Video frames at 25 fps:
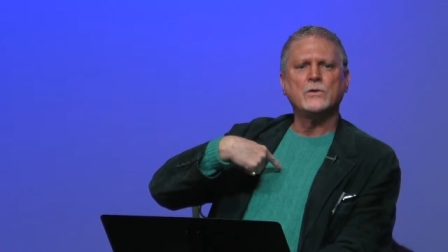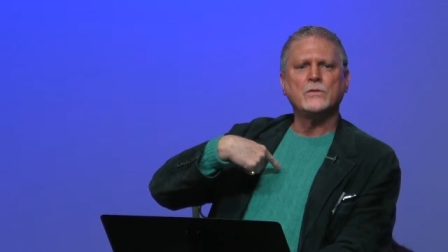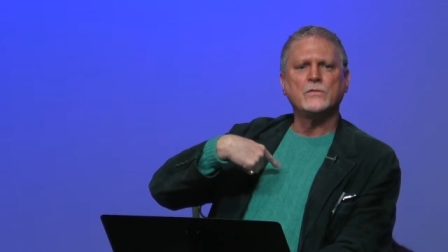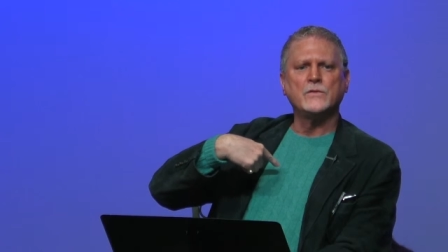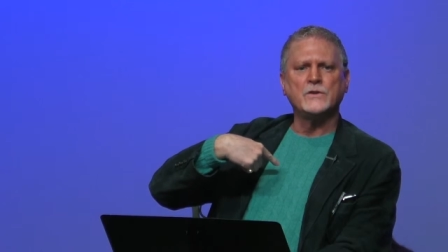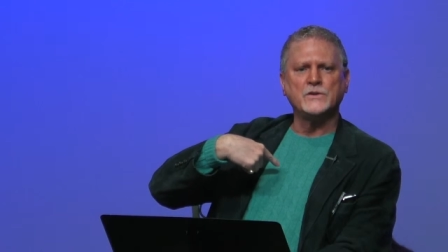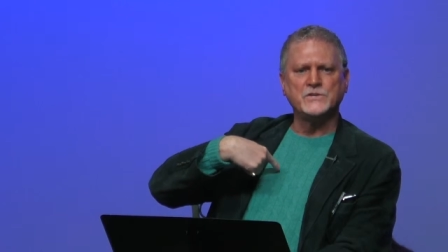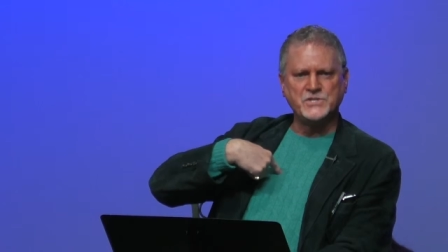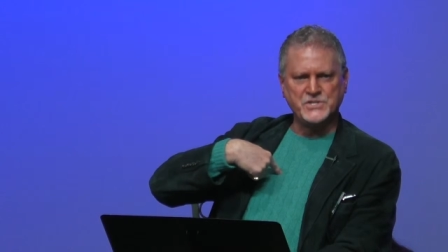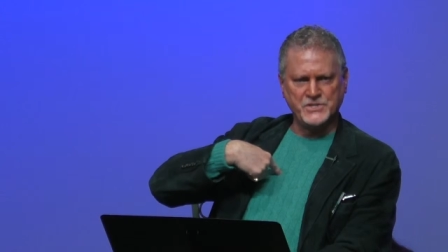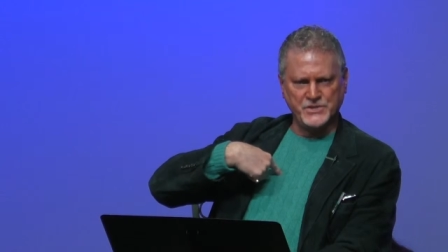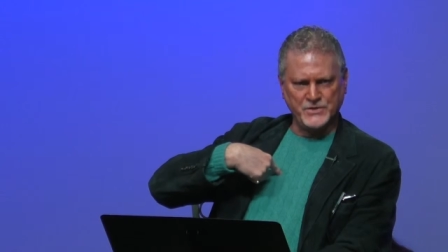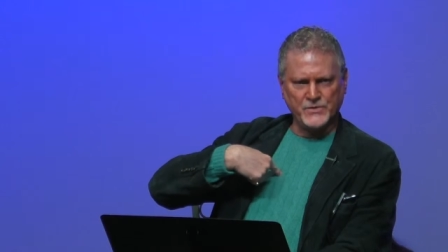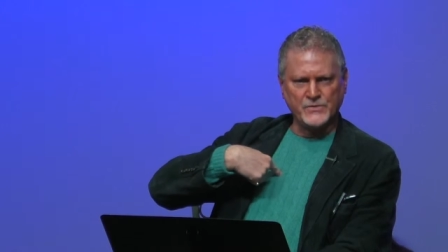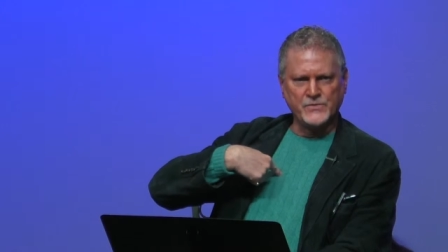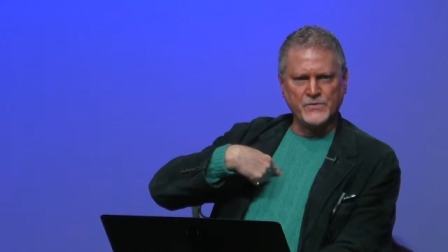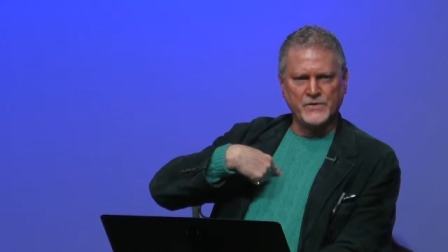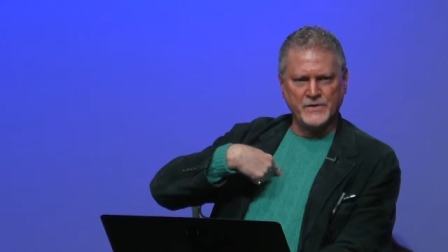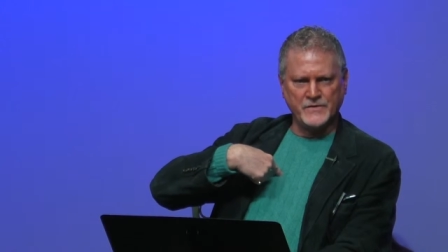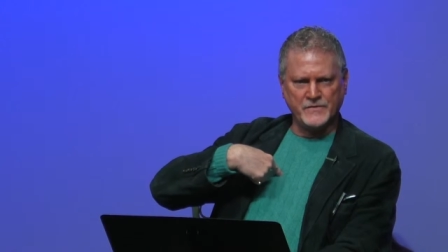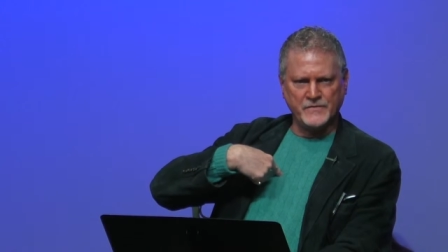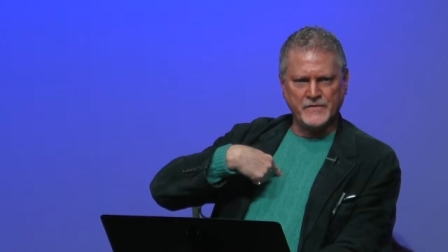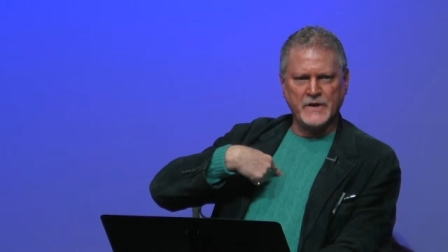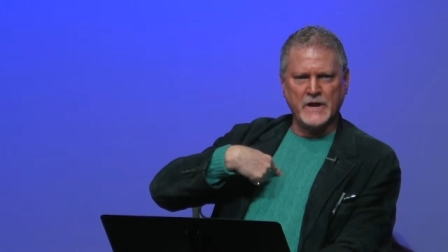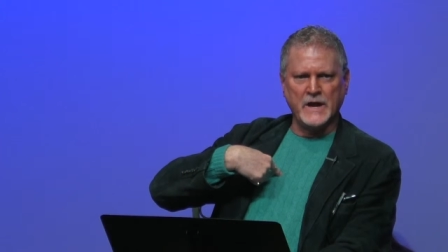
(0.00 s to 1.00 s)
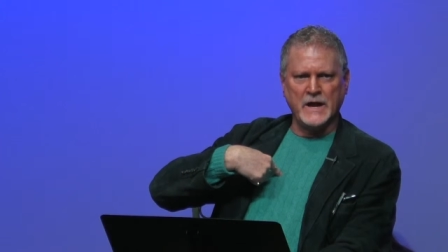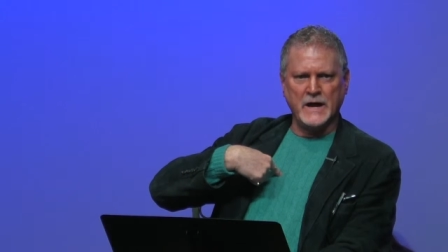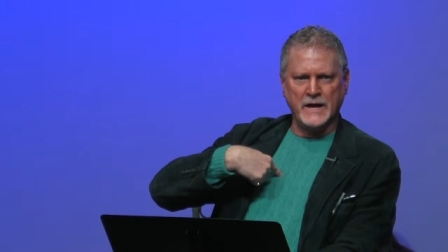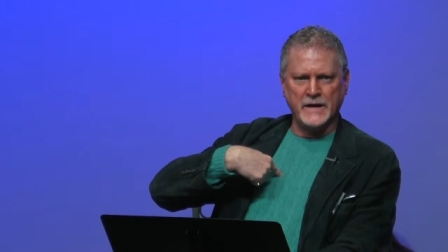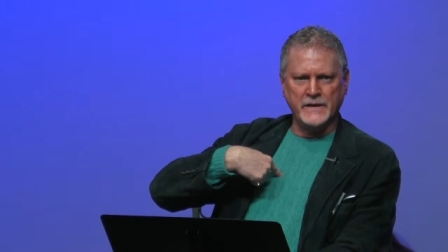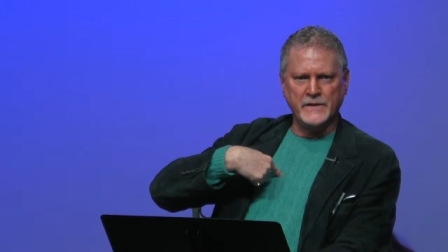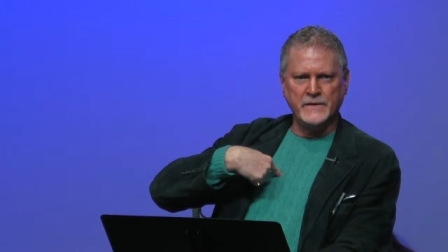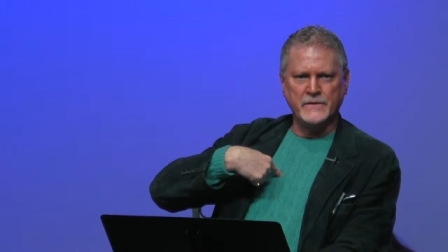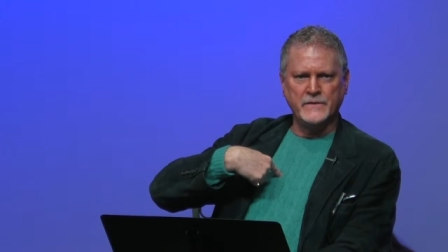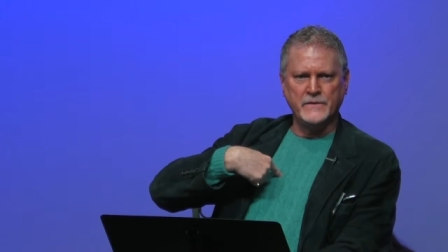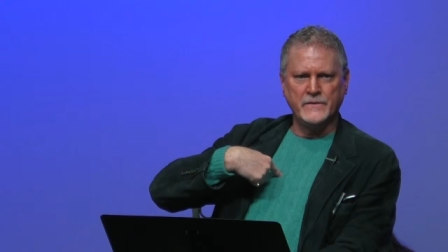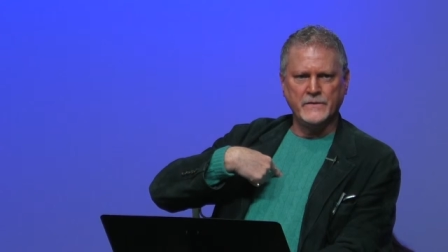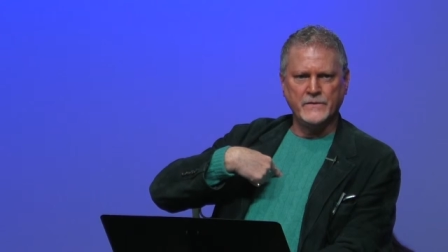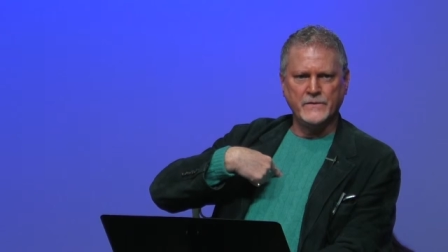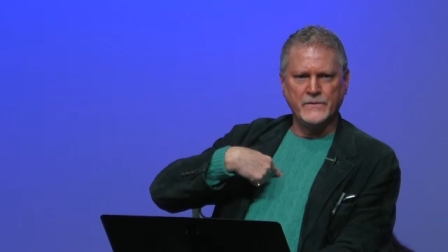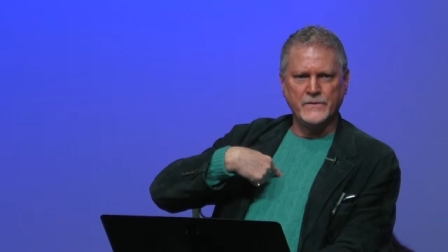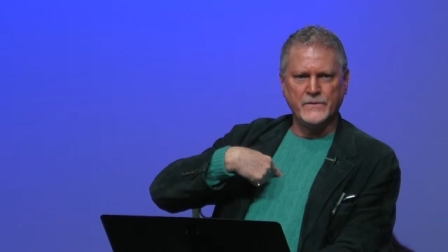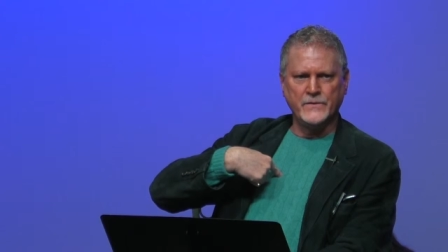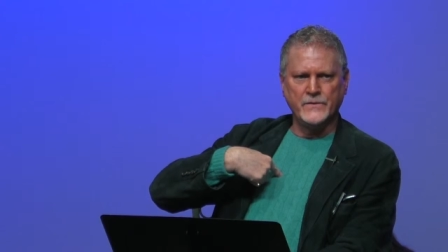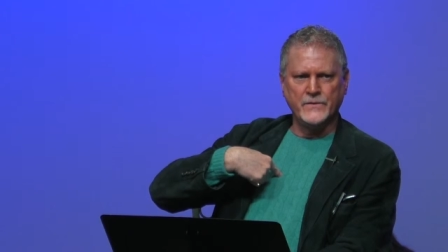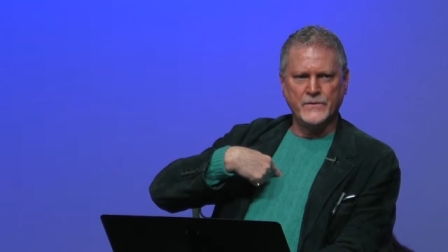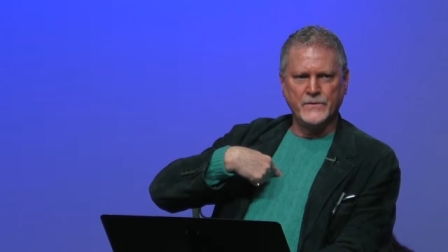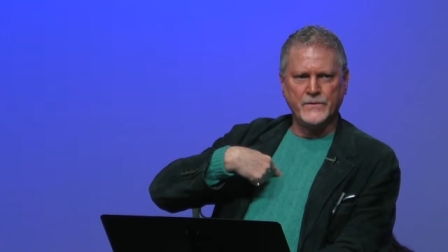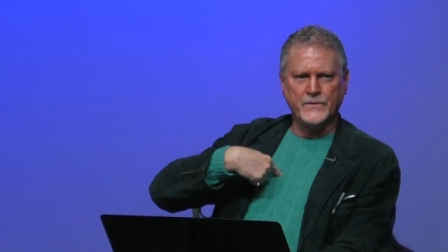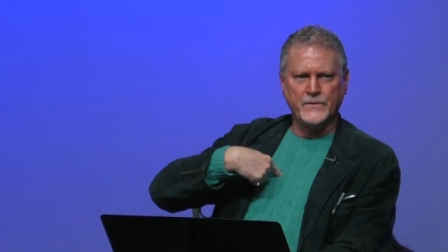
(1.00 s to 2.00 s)
the children of God.
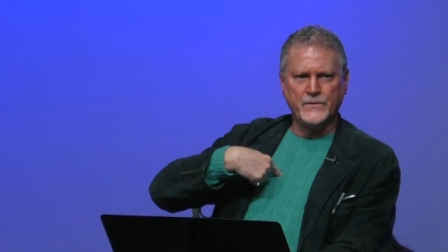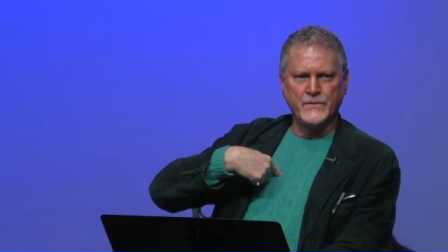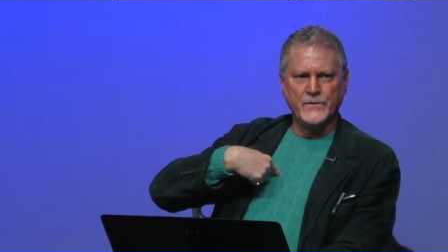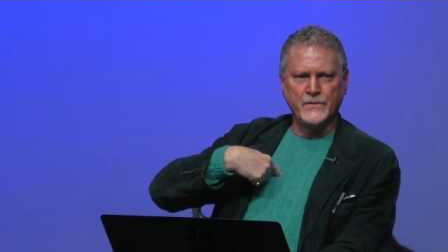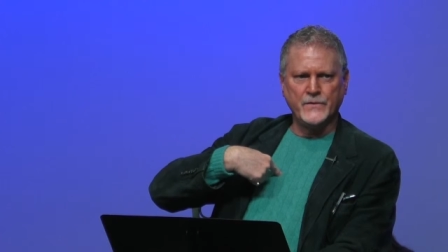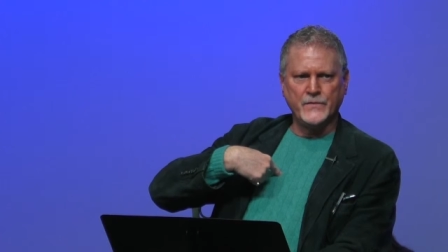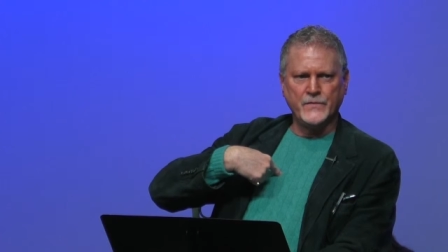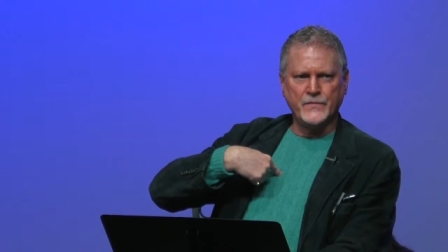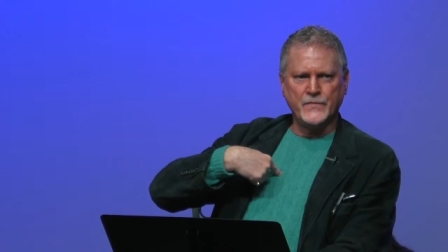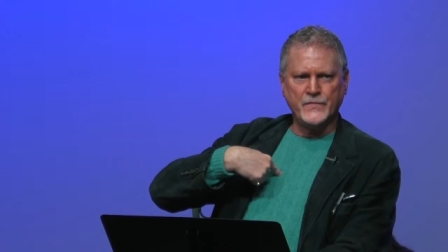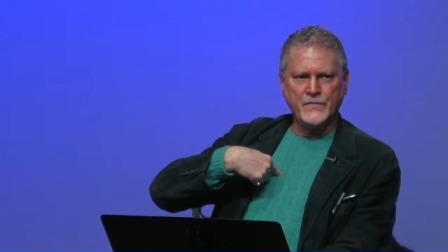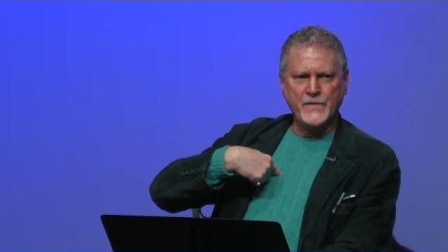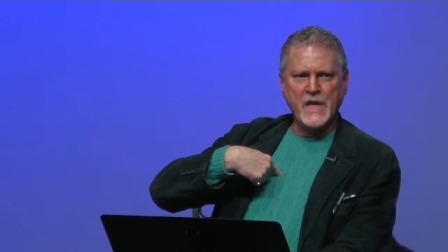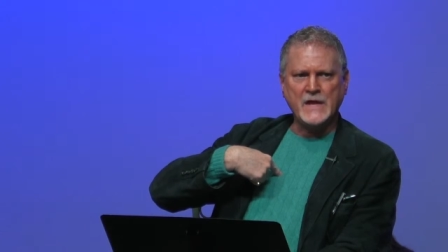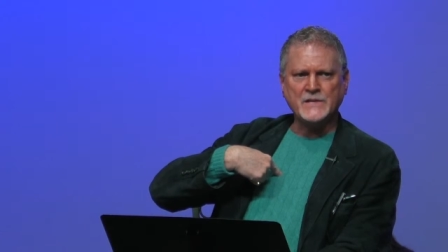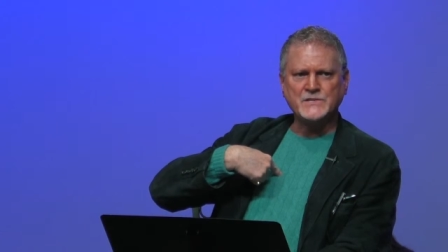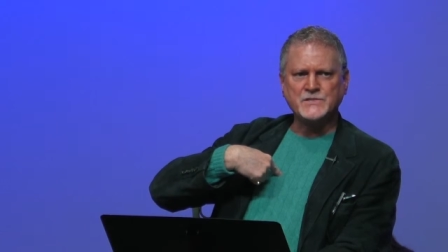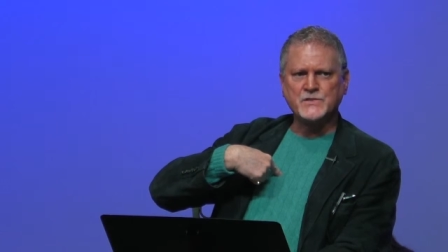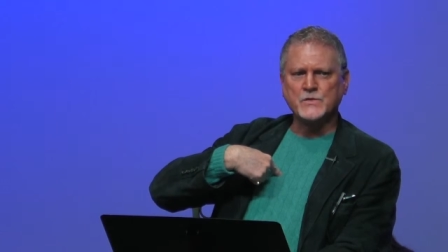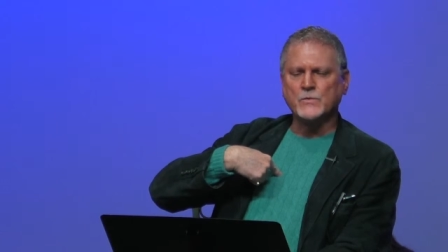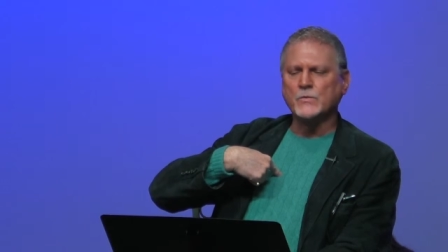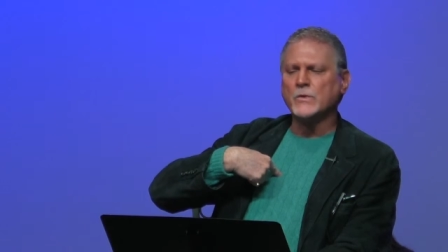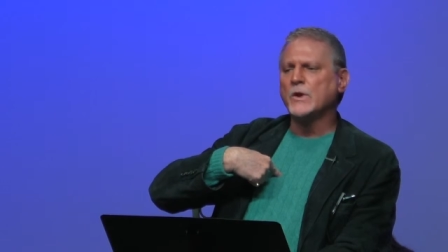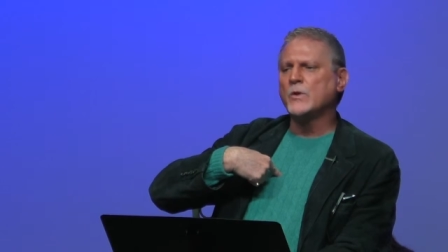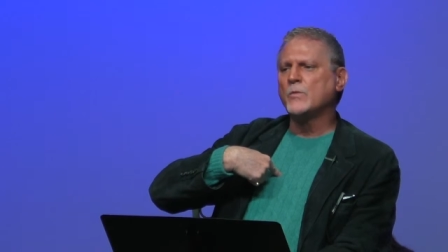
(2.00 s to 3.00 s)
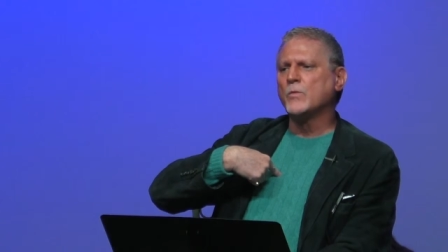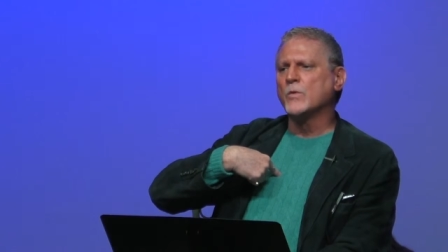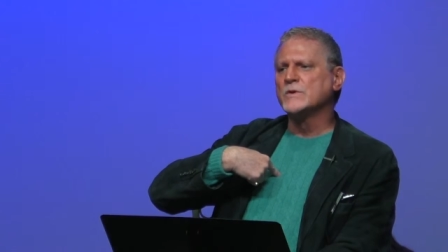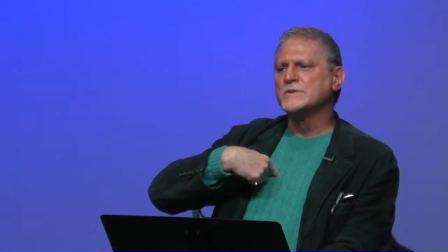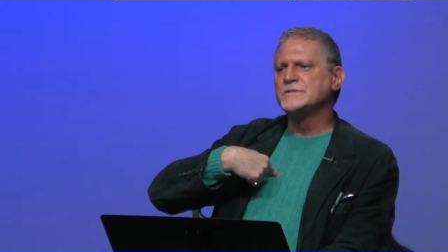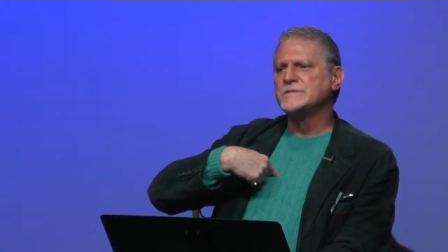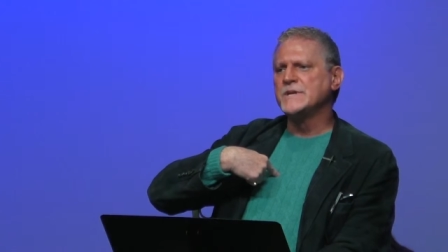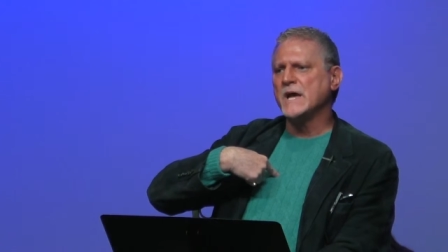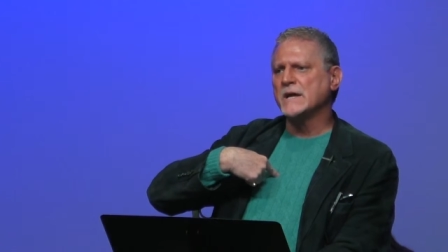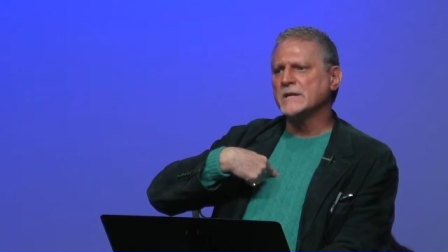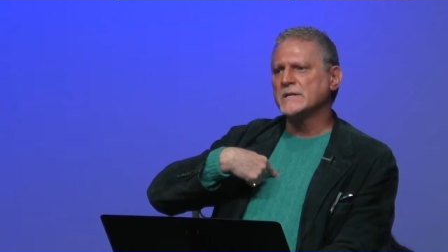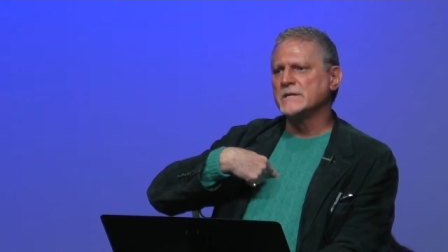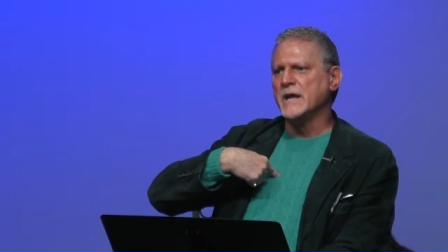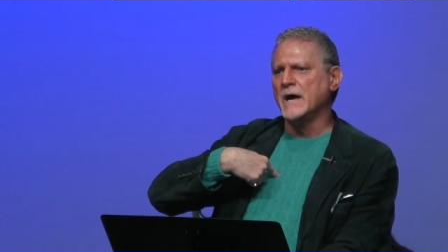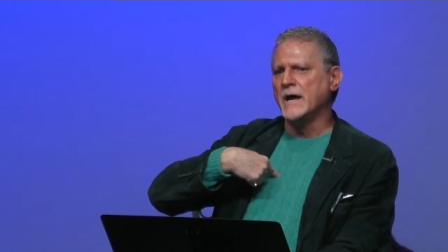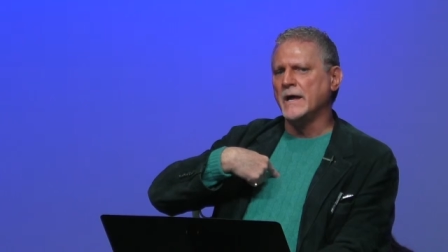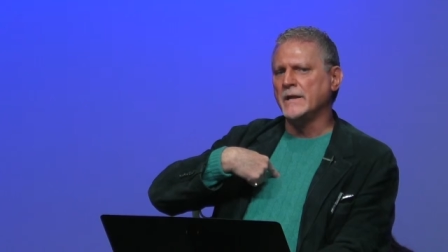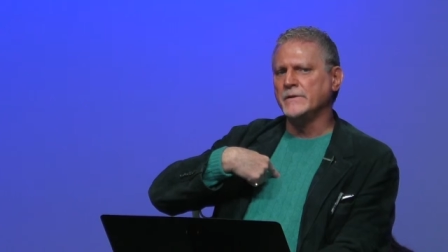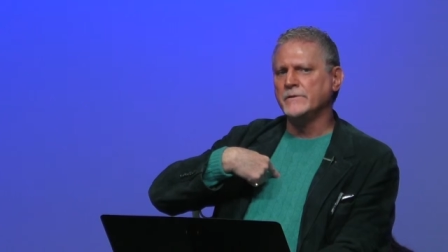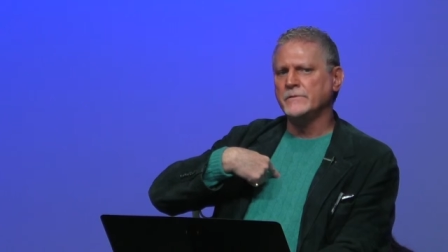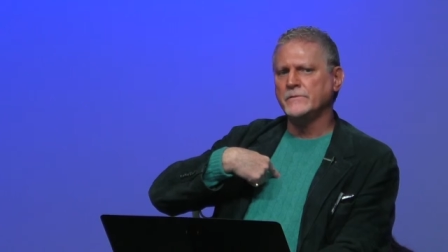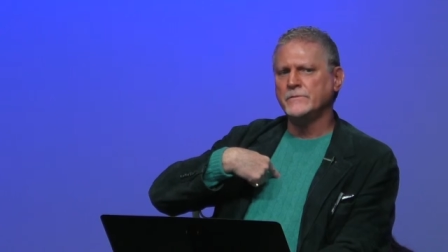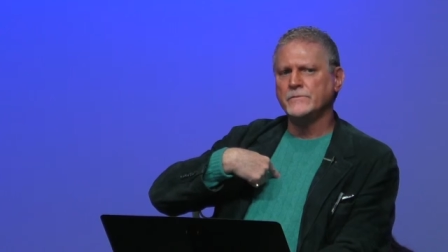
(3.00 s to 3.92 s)
That's the Greek word teknon.